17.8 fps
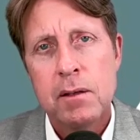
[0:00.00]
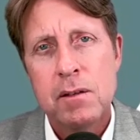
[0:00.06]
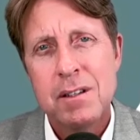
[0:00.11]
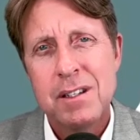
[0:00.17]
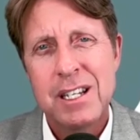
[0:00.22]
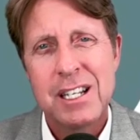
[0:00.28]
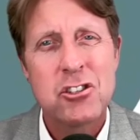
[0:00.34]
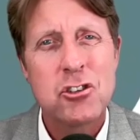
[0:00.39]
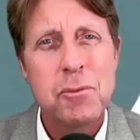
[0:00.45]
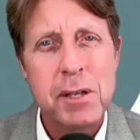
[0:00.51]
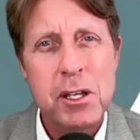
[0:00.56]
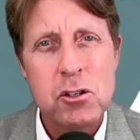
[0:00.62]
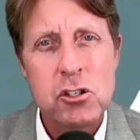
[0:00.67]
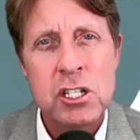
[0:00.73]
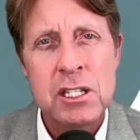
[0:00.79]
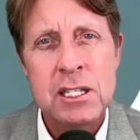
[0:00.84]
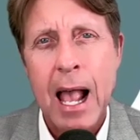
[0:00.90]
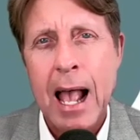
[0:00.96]

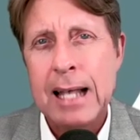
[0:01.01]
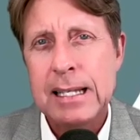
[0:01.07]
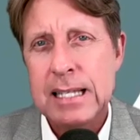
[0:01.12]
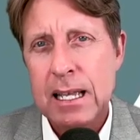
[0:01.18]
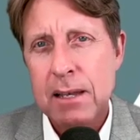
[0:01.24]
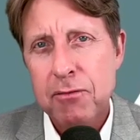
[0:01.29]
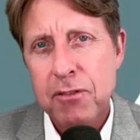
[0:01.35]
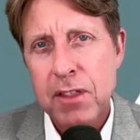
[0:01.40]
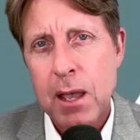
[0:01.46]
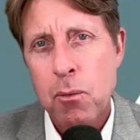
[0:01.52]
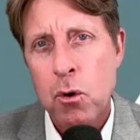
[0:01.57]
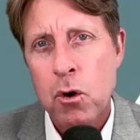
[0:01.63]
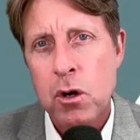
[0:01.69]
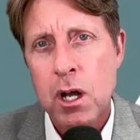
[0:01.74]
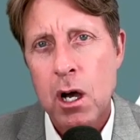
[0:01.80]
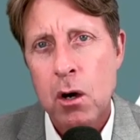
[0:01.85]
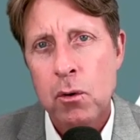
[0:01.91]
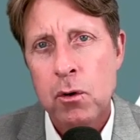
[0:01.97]
distributions as if they were
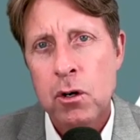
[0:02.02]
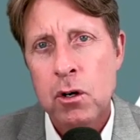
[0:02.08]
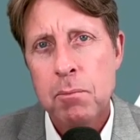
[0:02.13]
an owner,